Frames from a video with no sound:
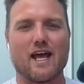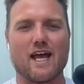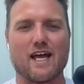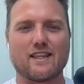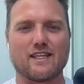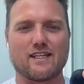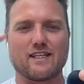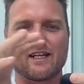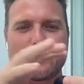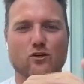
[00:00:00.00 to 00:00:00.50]

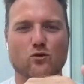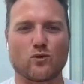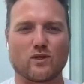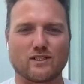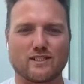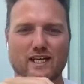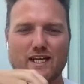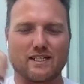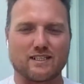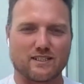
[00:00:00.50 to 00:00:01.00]
And then the other one
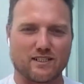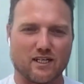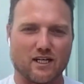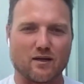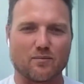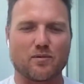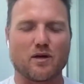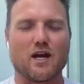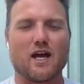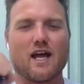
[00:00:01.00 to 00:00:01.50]
takes it
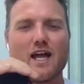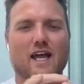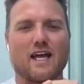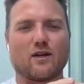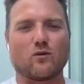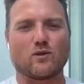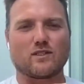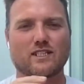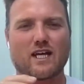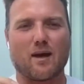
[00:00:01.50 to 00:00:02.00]
up.
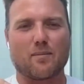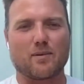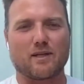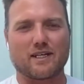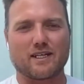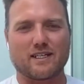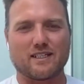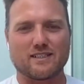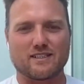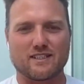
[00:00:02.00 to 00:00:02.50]
And what's
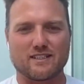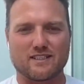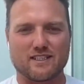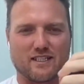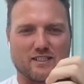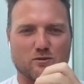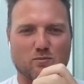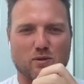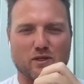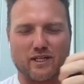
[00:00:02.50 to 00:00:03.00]
happening is
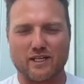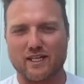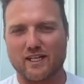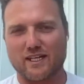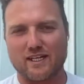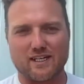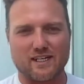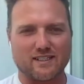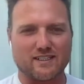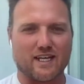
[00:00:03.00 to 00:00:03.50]
it's putting it
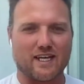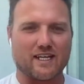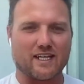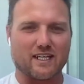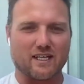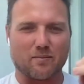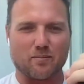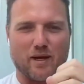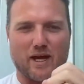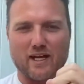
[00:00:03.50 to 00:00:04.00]
in and
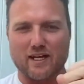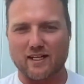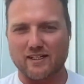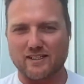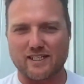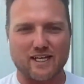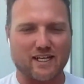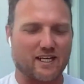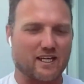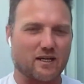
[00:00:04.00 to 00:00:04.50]
taking it back and
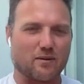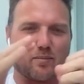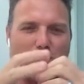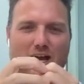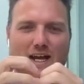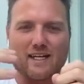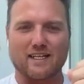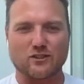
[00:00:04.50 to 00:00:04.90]
taking it back.